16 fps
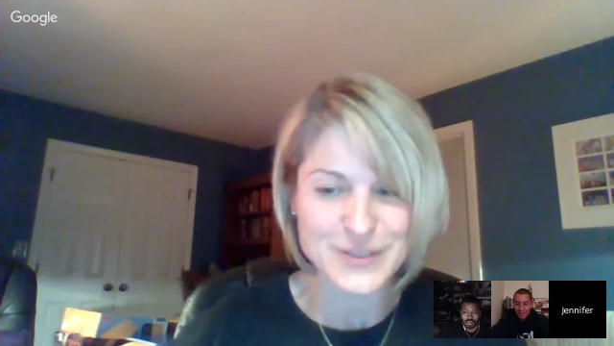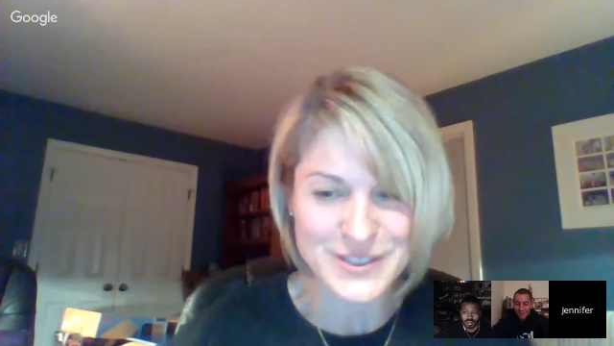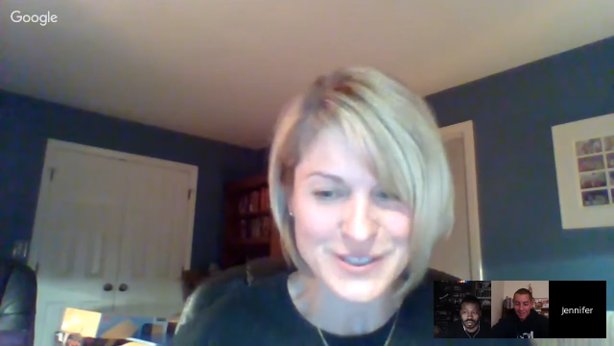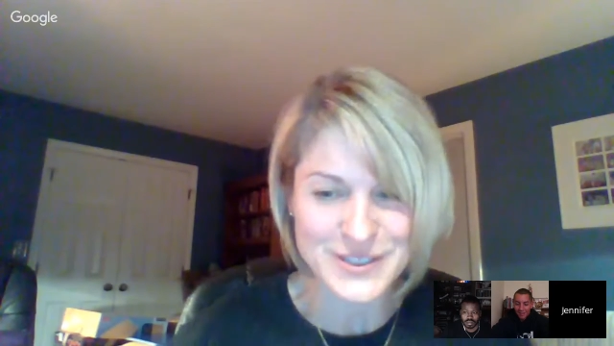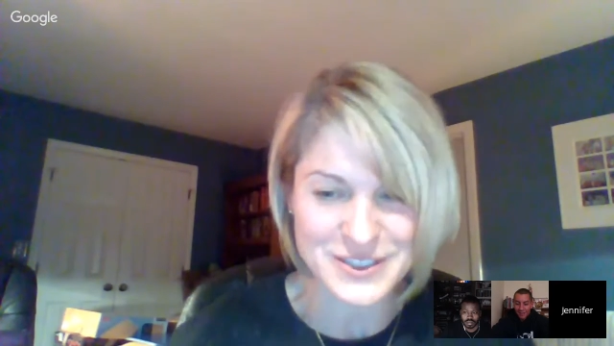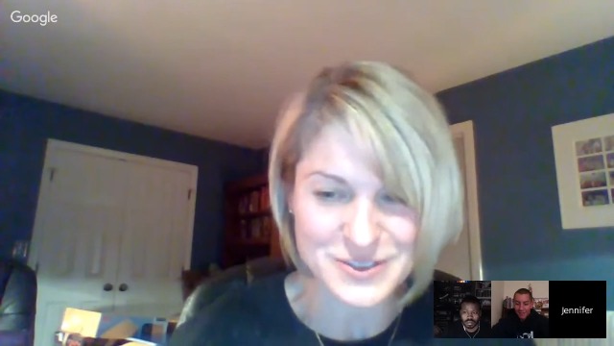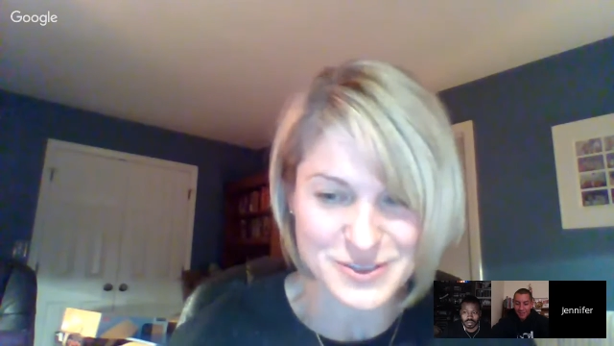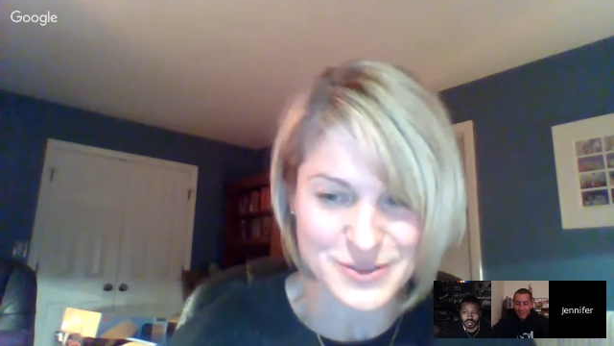He's
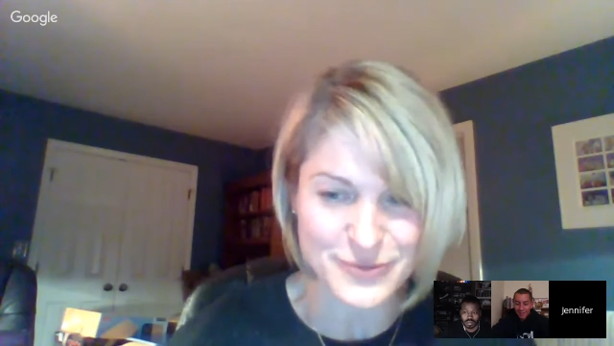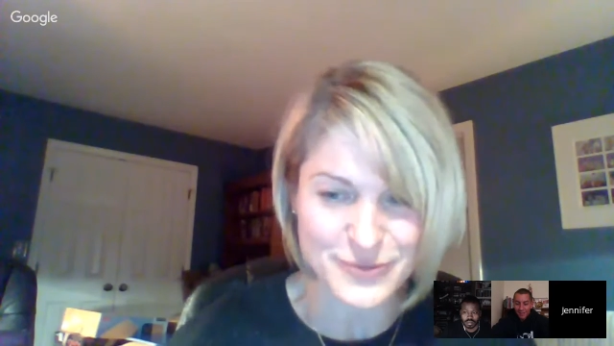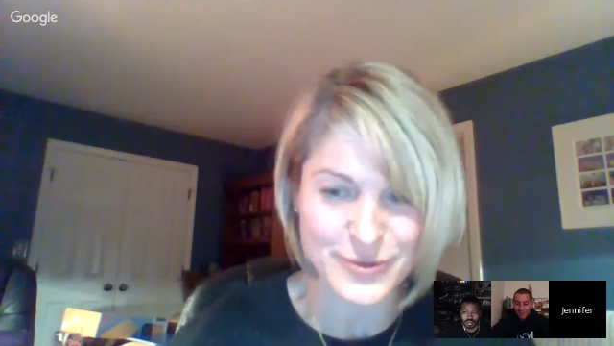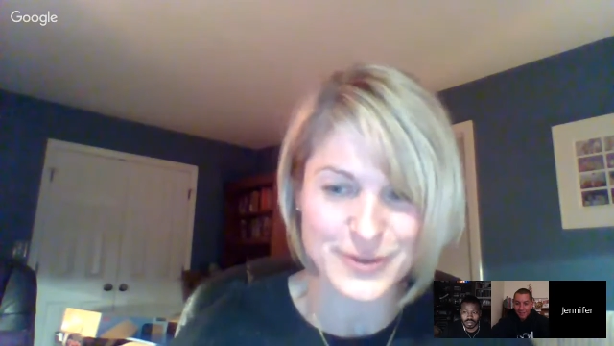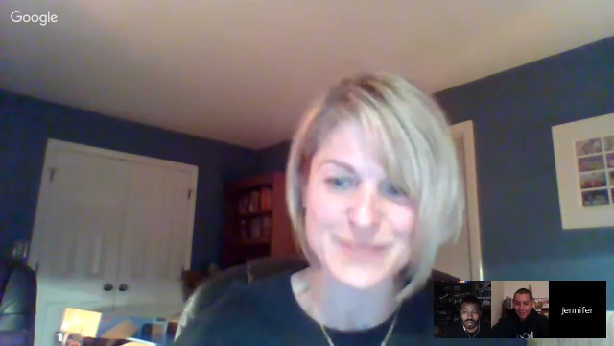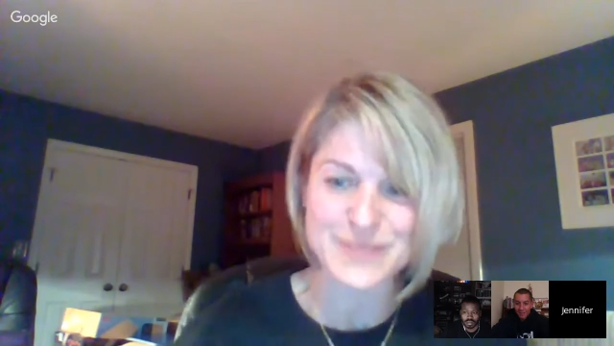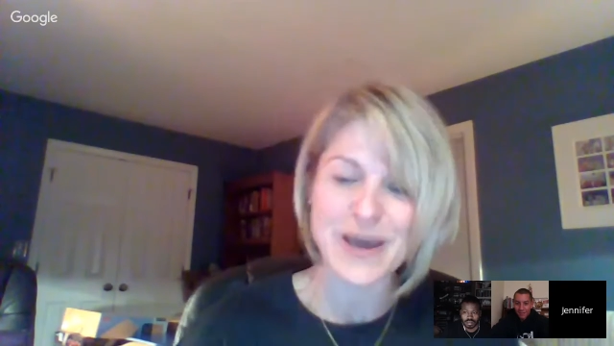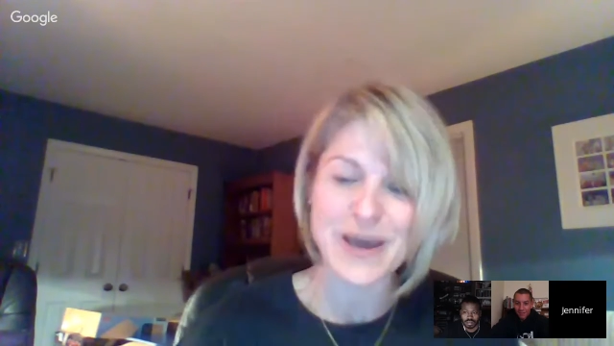going to do his
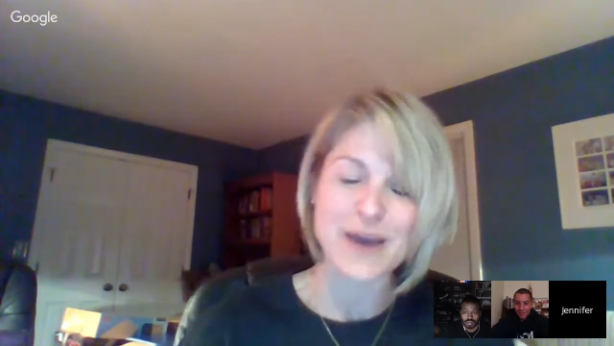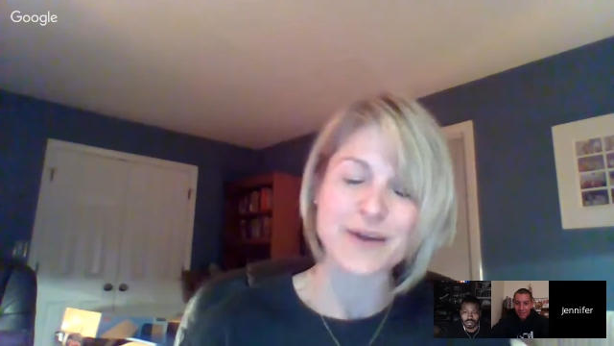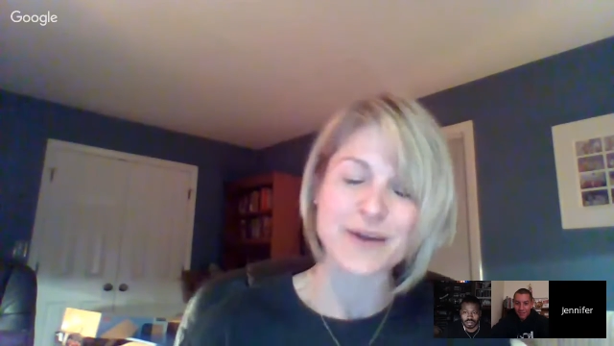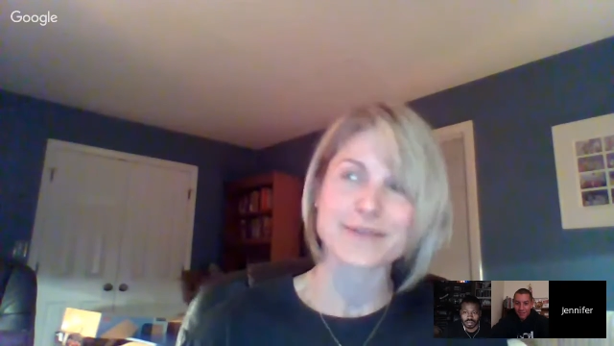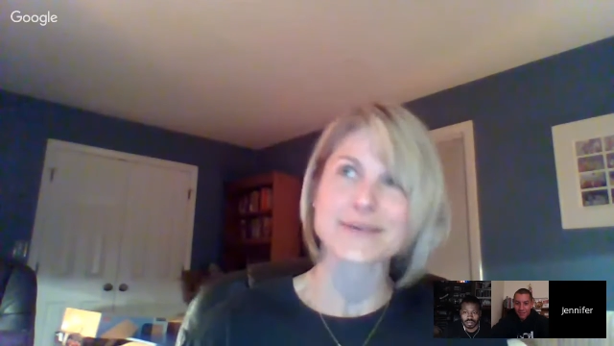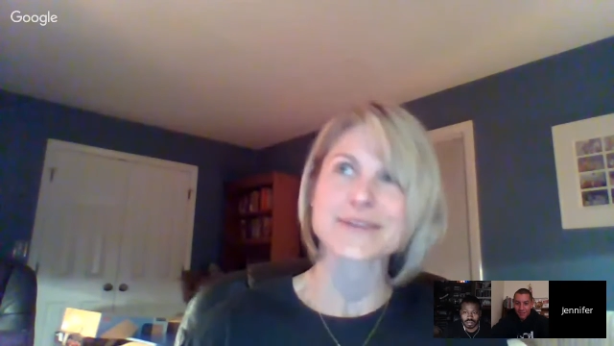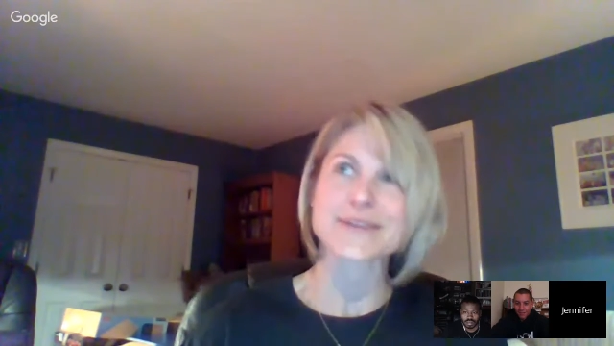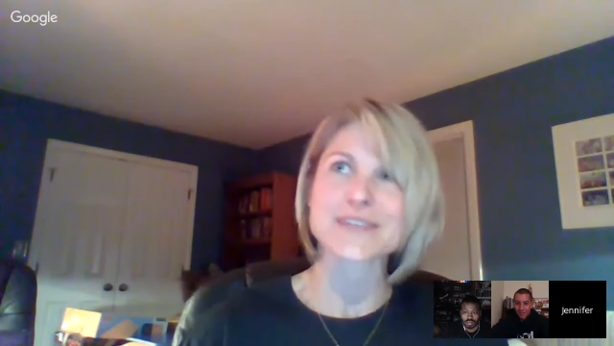first
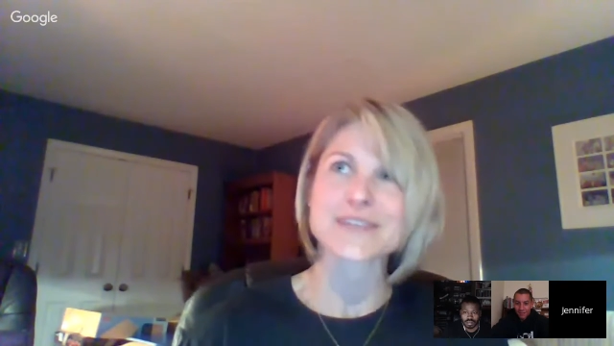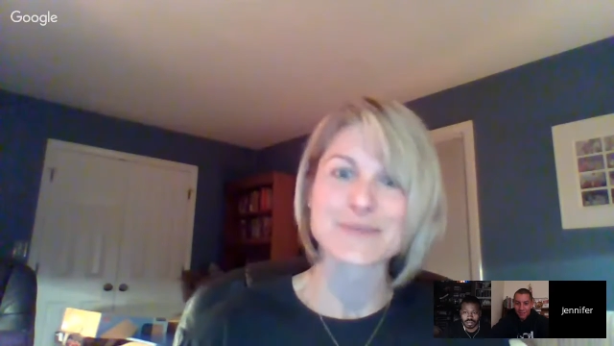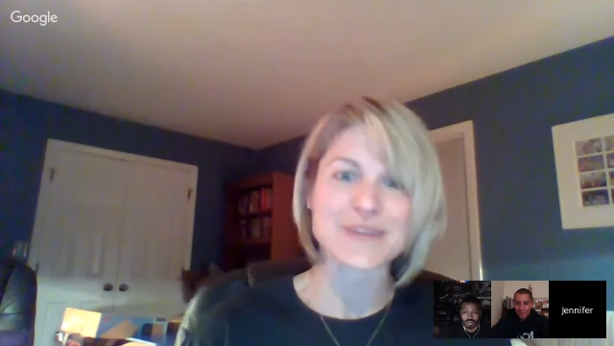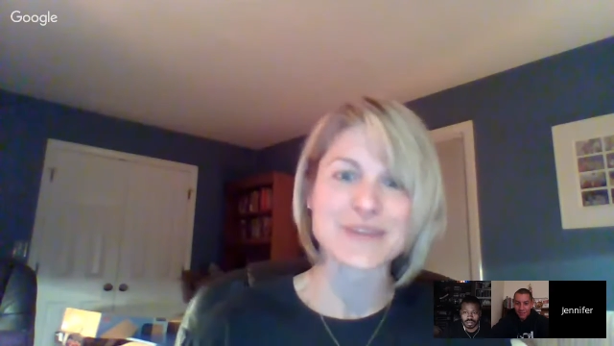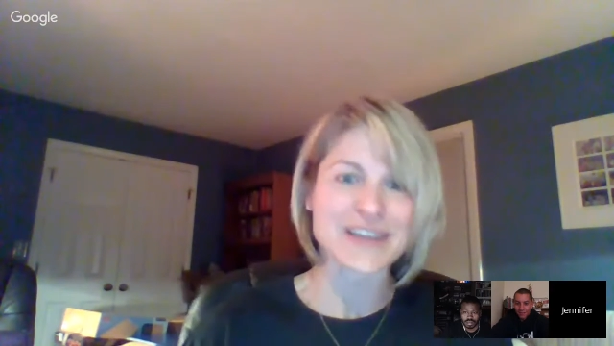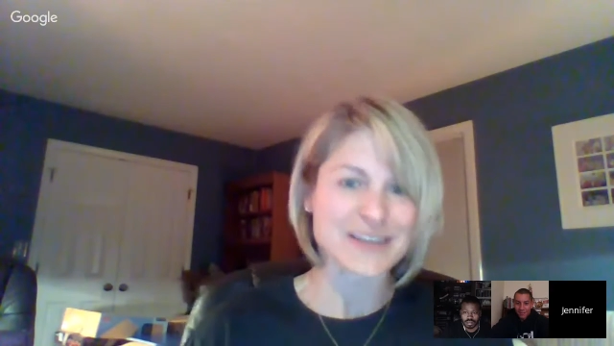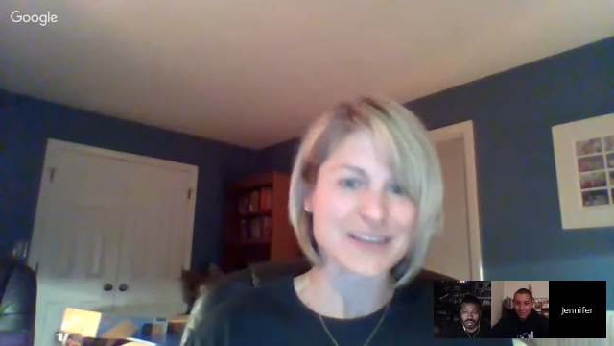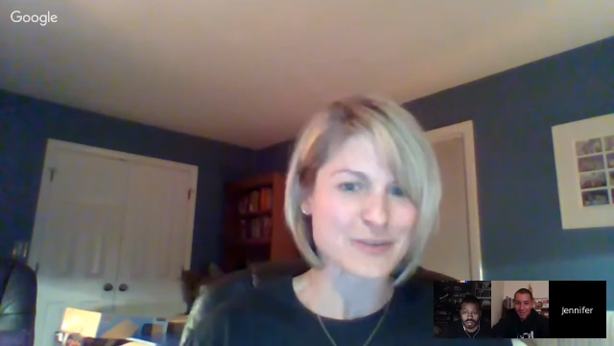powerlifting
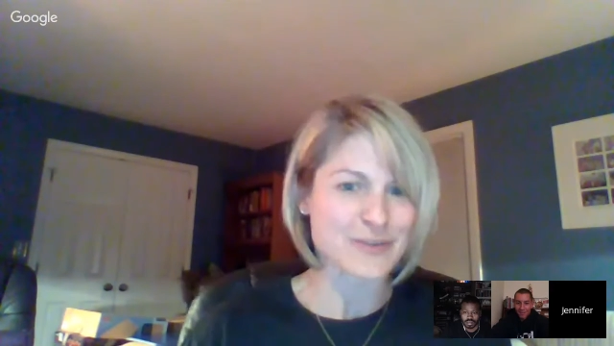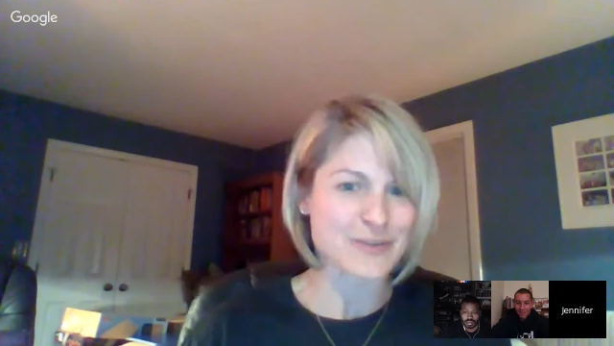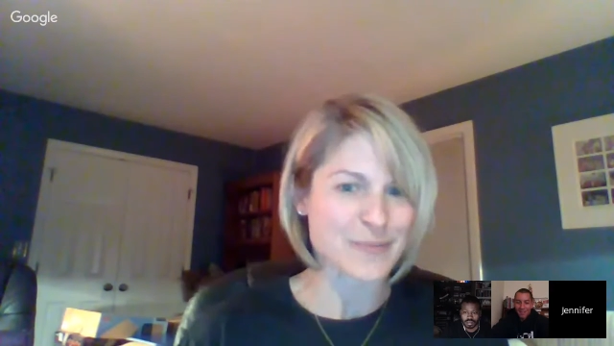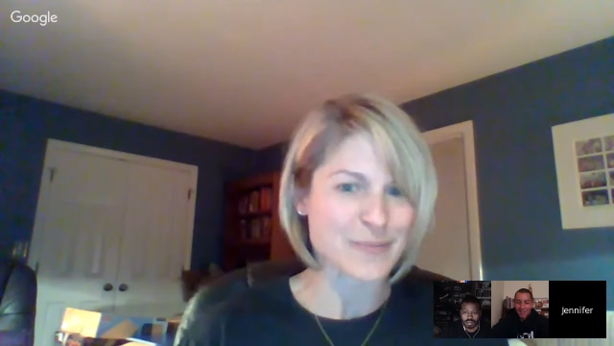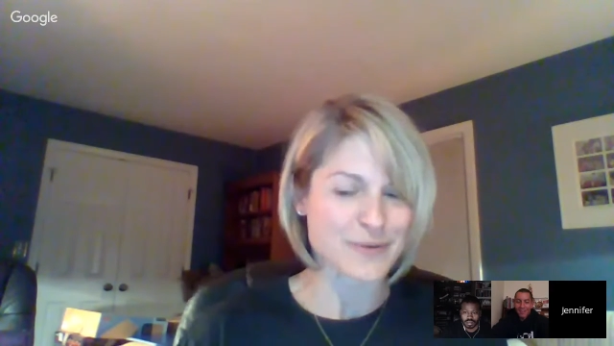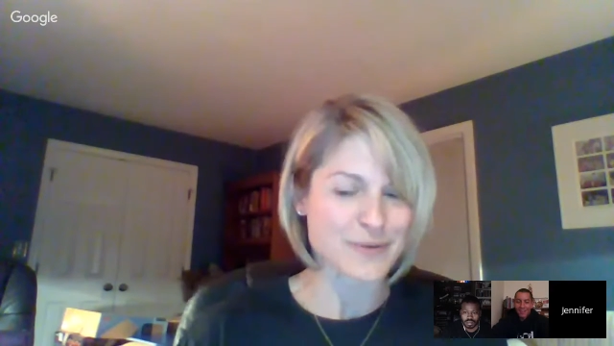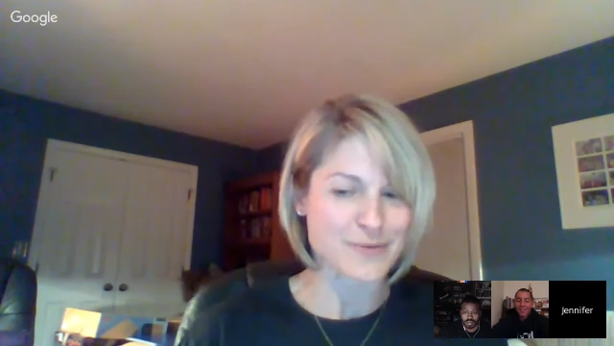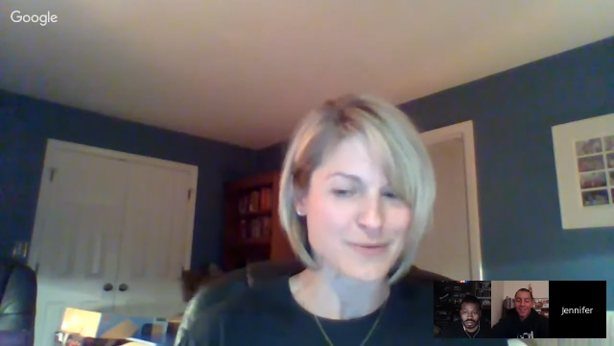meet November
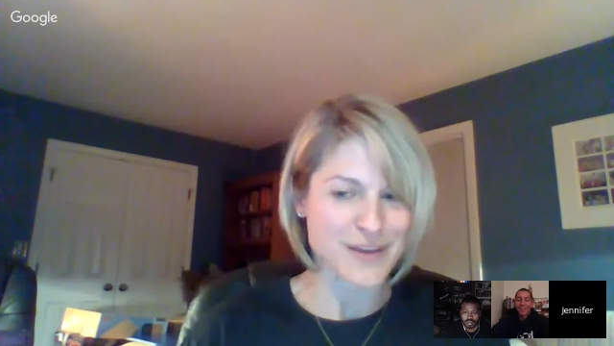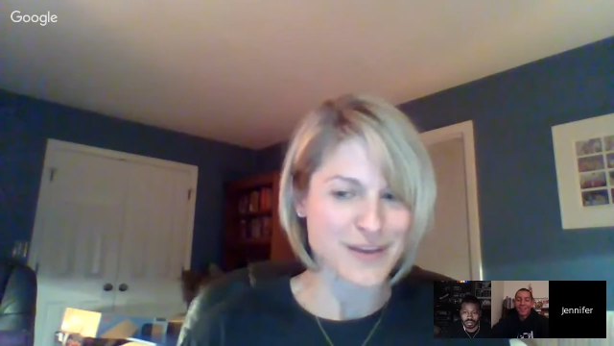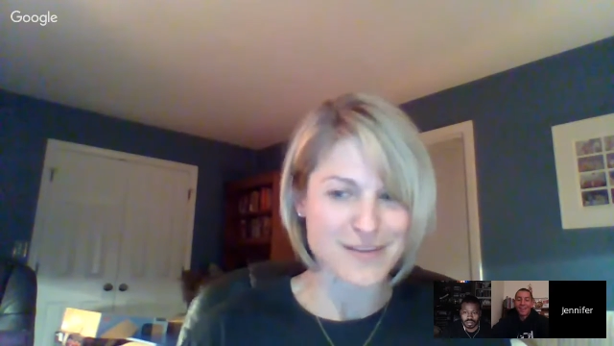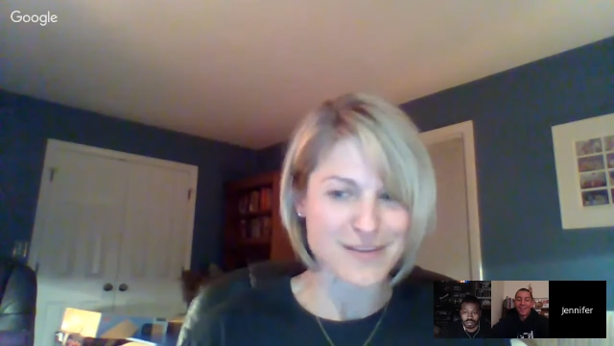5th.